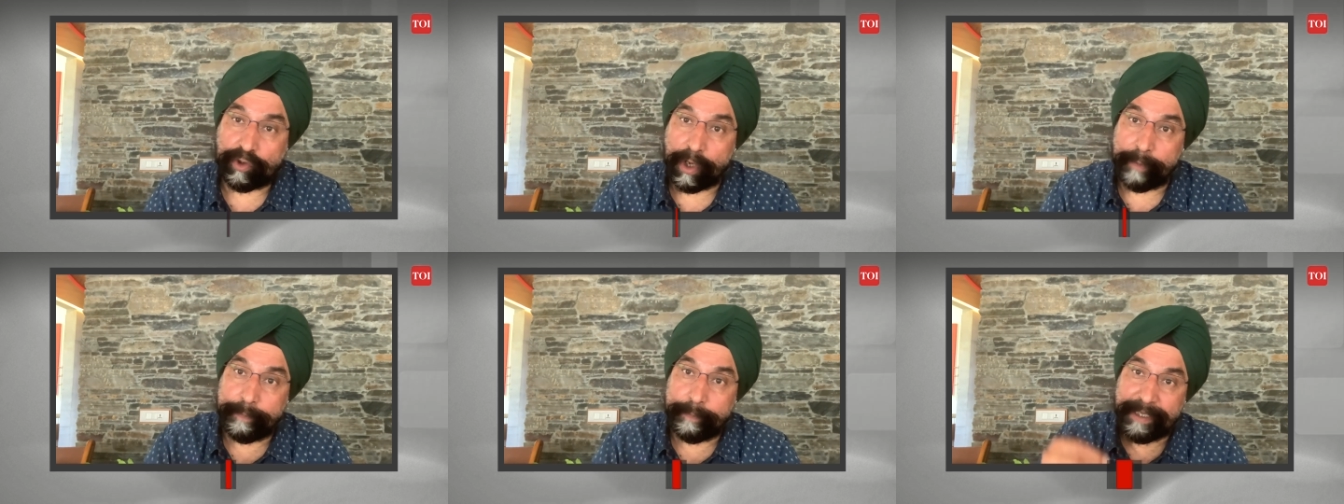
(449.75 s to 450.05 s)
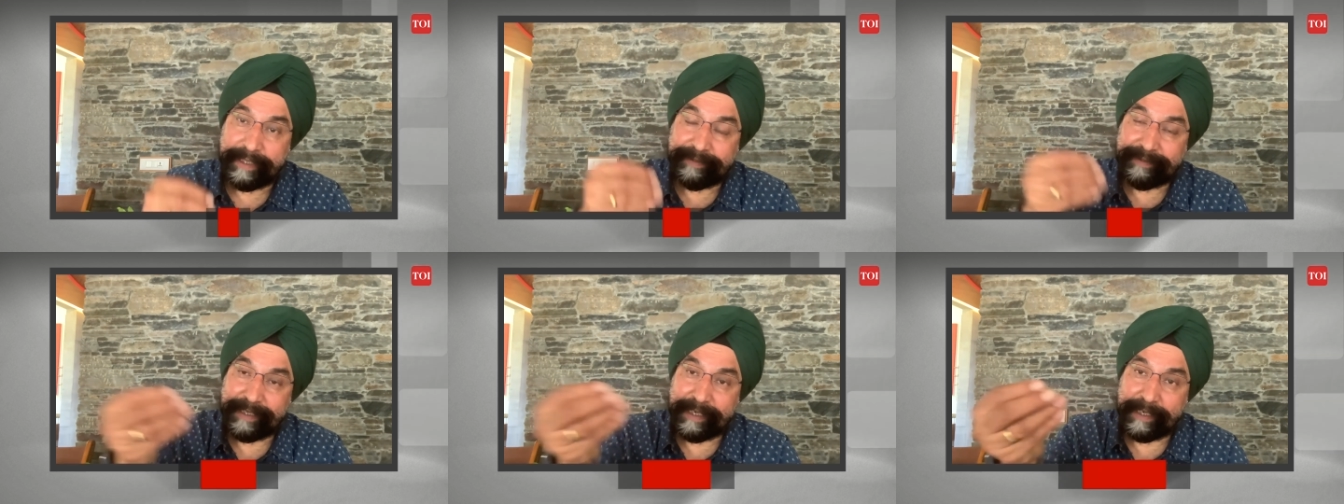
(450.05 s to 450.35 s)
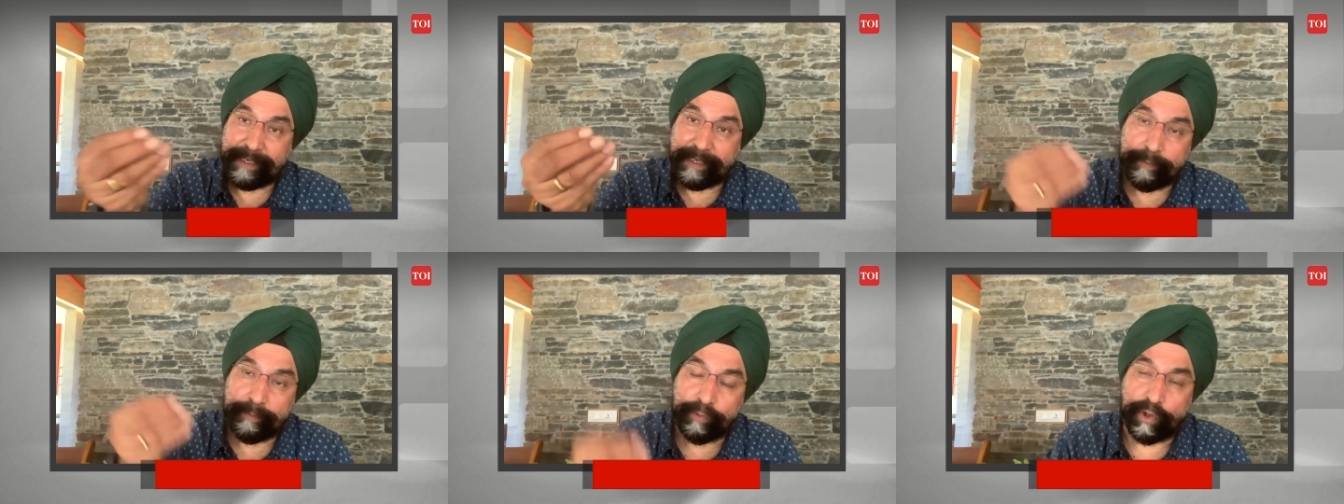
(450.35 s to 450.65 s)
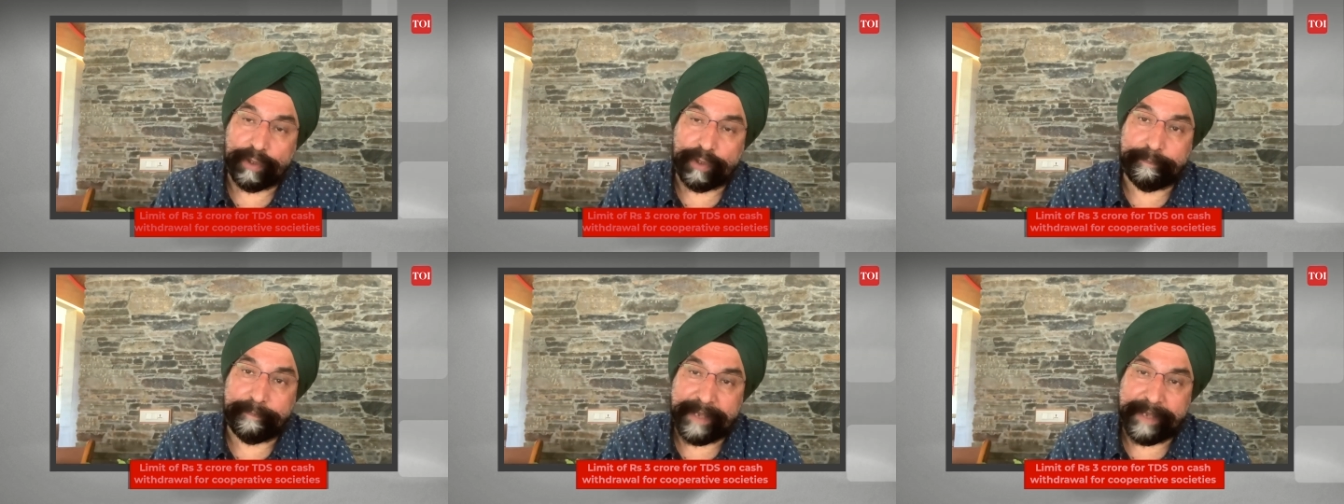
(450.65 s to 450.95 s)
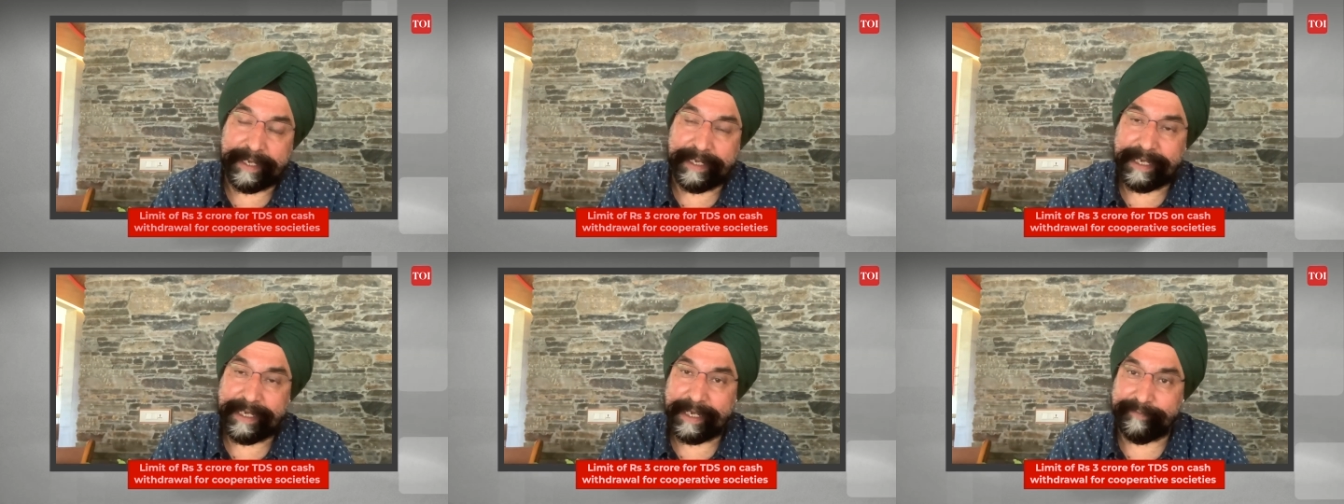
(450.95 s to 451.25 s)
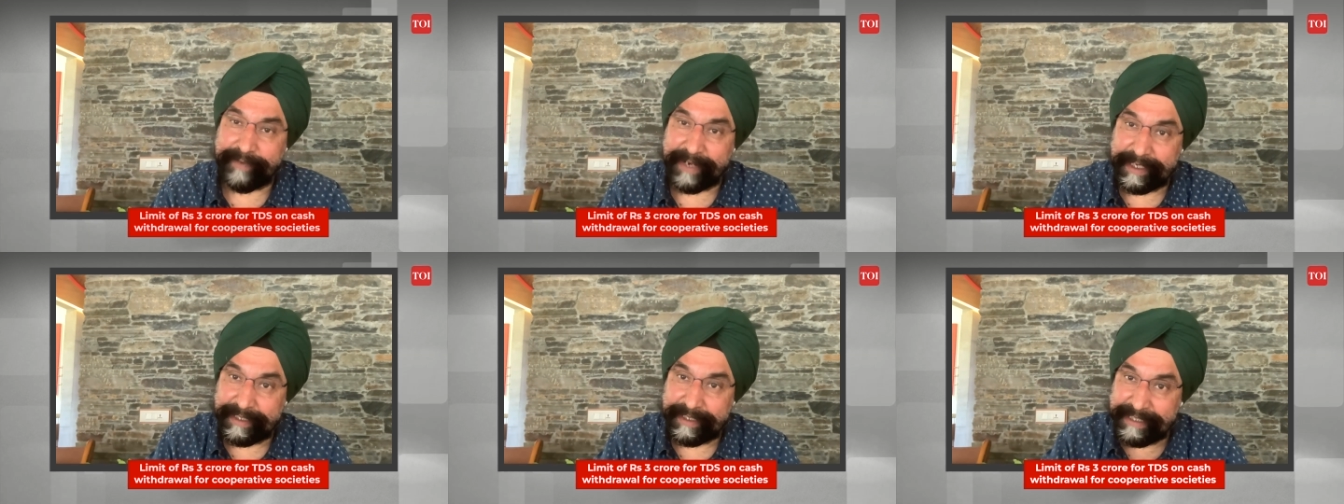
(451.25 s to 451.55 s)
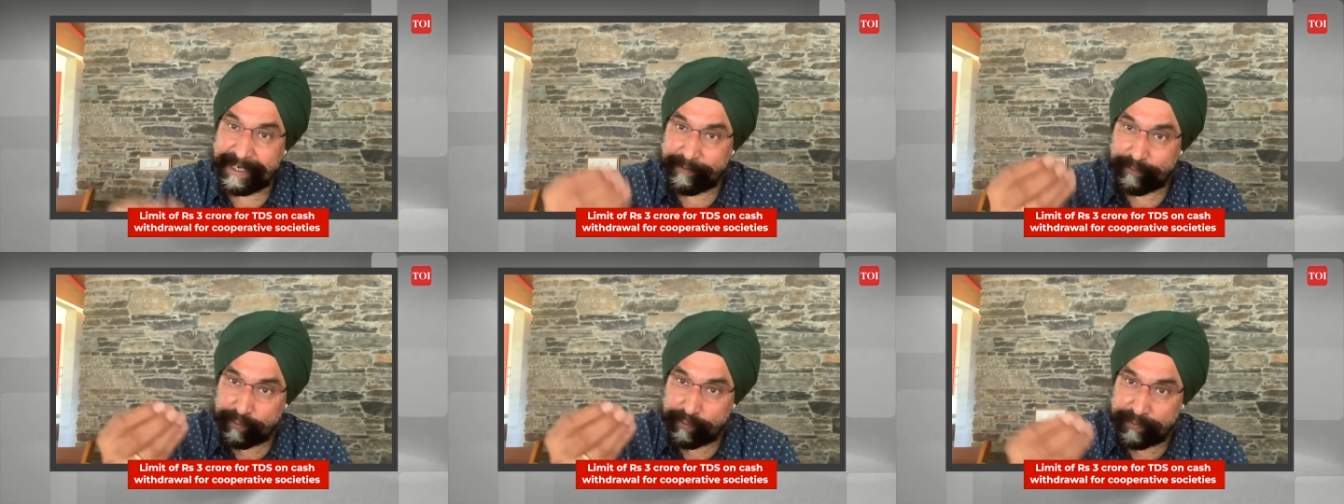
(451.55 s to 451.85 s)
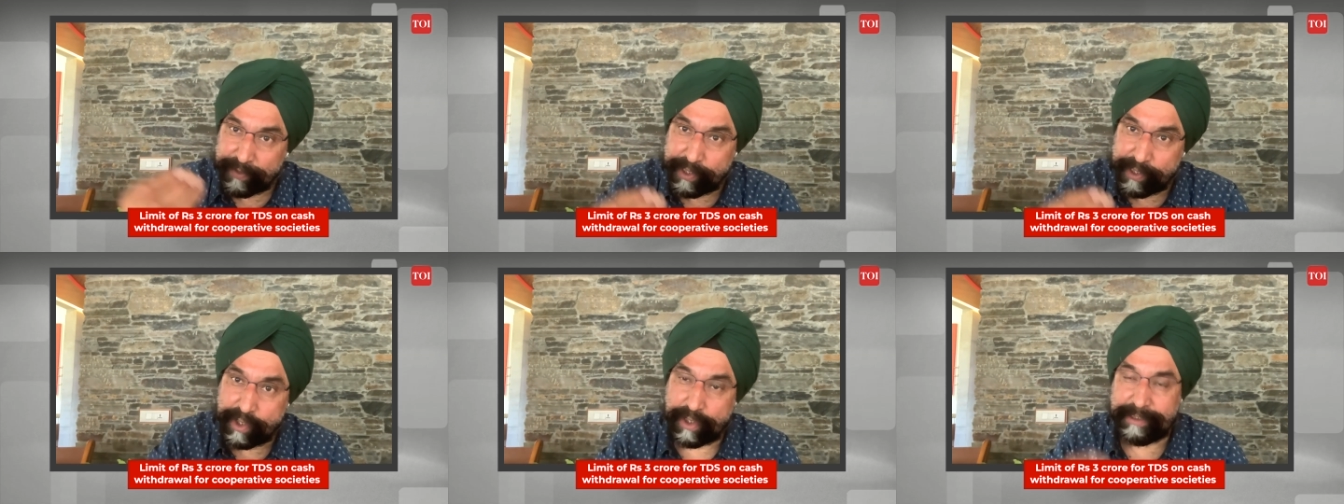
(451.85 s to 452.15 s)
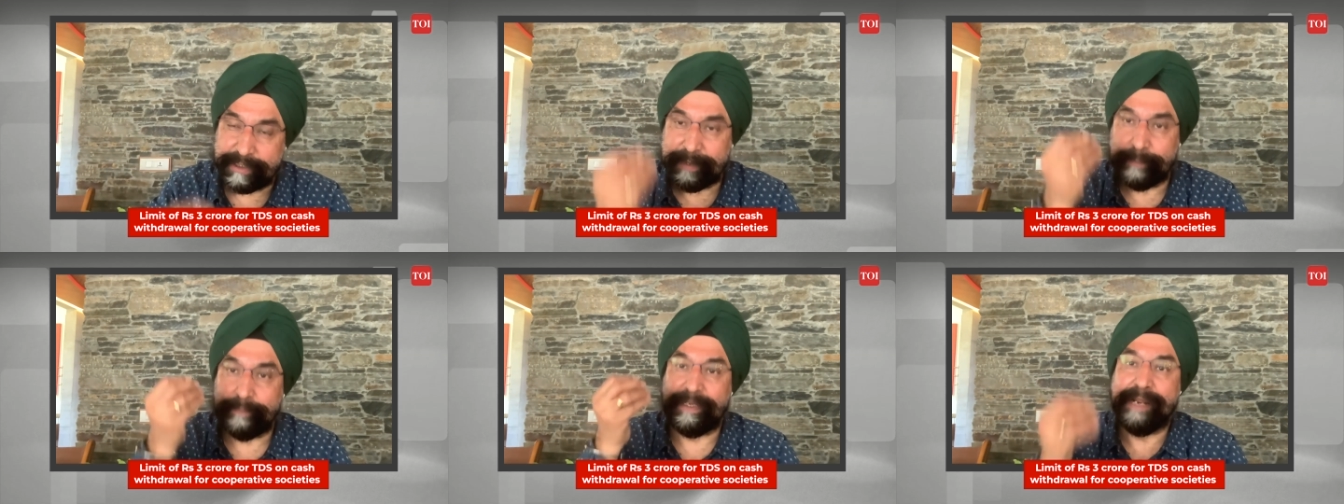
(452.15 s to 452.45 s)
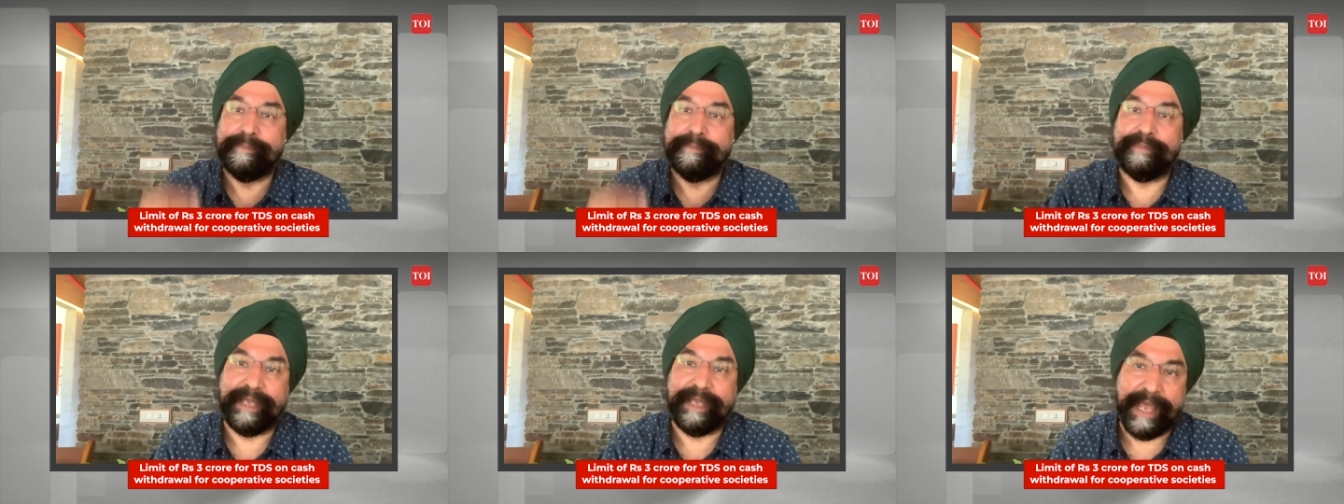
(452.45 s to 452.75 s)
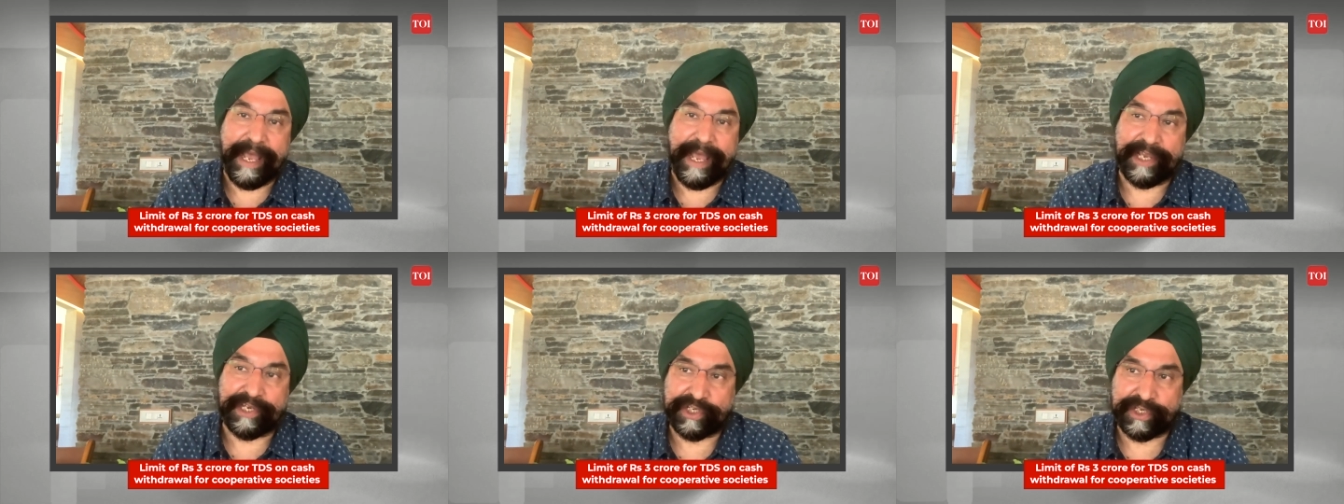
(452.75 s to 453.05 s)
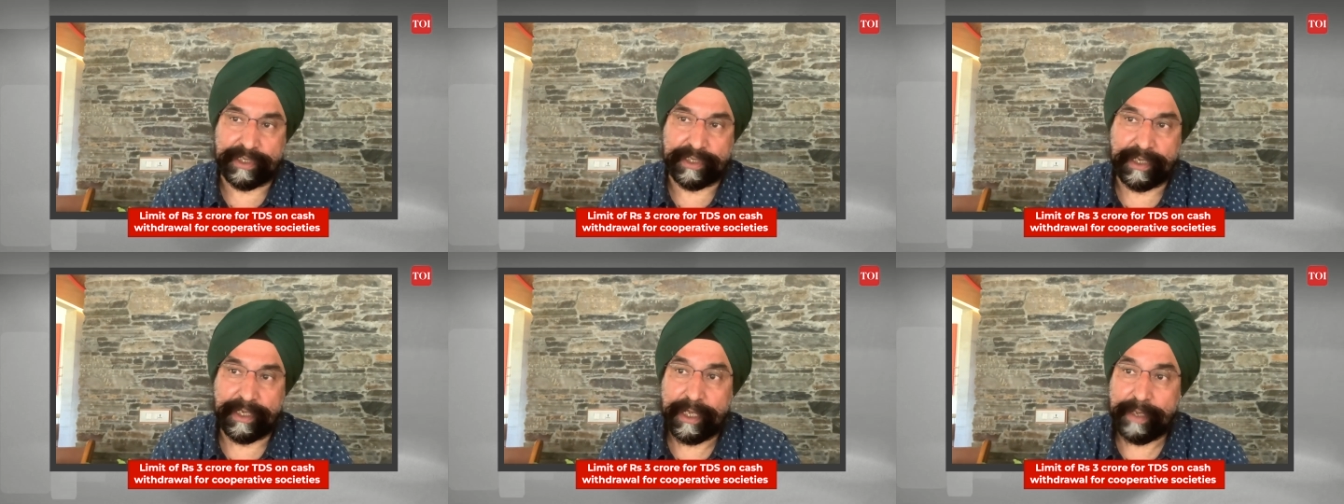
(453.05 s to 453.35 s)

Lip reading: cooperatives are a remote area where they have to withdraw sometimes cash